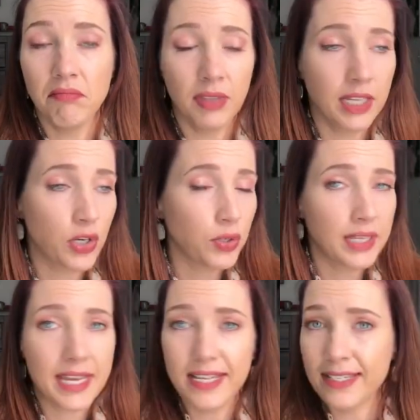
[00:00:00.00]

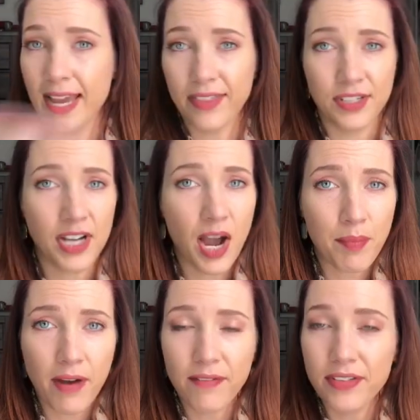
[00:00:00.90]
Literally take the
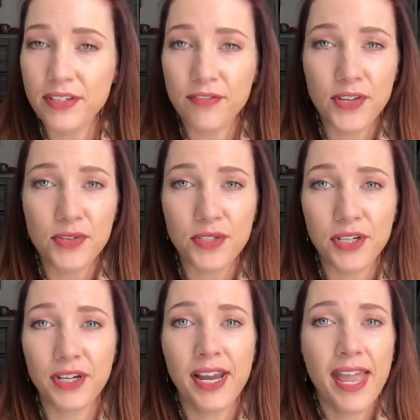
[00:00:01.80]
top off the
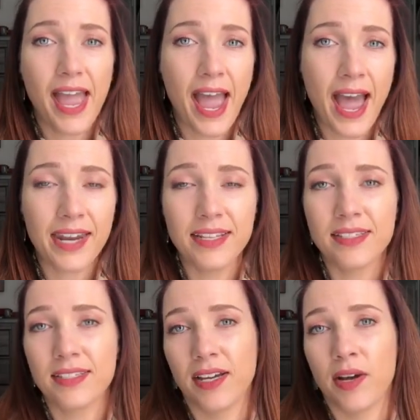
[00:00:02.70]
diffuser, add in
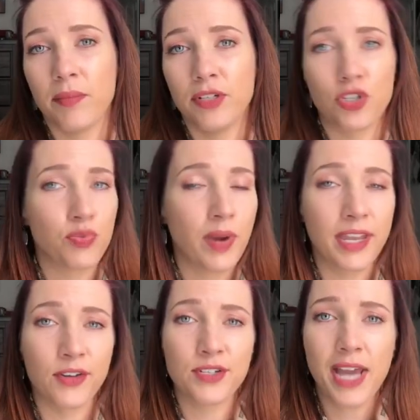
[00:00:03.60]
some just
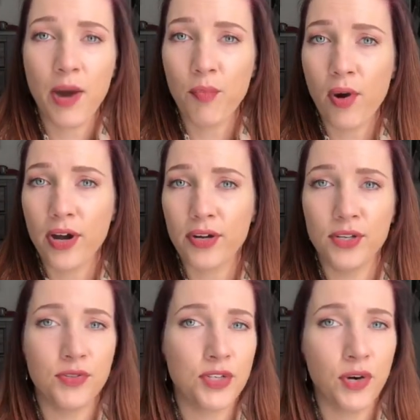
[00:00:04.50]
regular tap water.
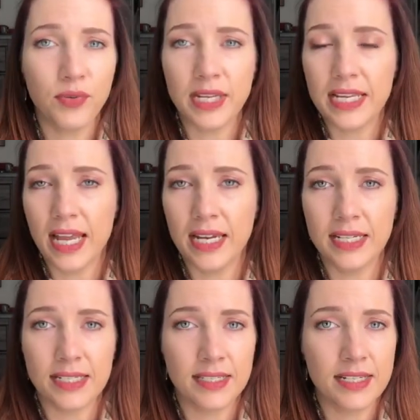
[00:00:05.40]
You don't need any
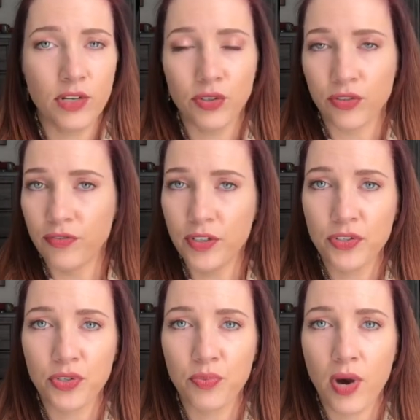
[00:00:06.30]
distilled or
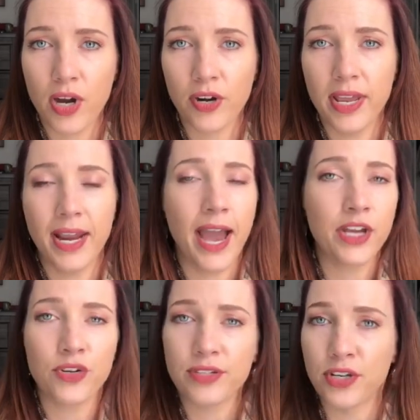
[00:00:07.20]
filtered water, and
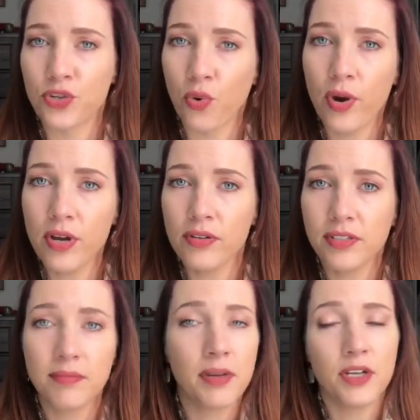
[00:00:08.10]
add your essential
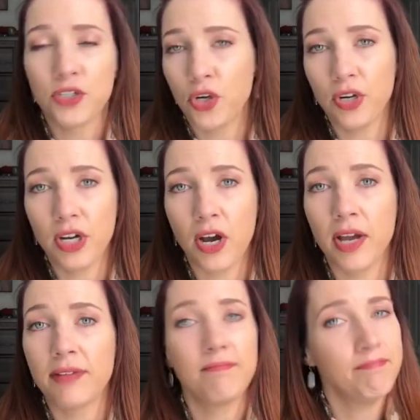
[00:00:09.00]
oils, turn it
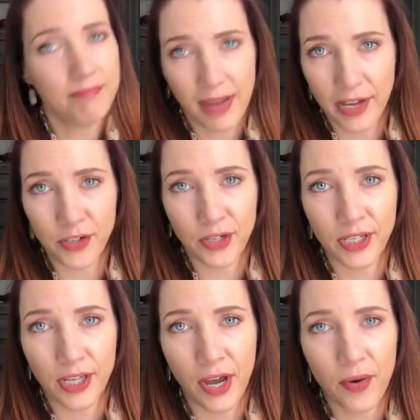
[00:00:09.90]
on, and you're
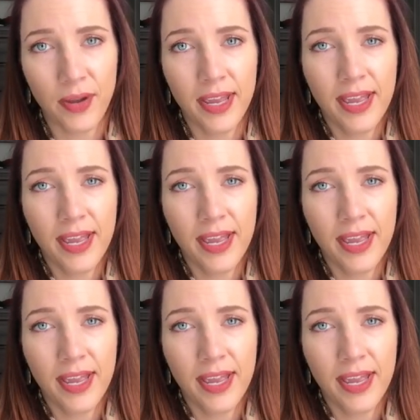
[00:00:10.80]
good to go.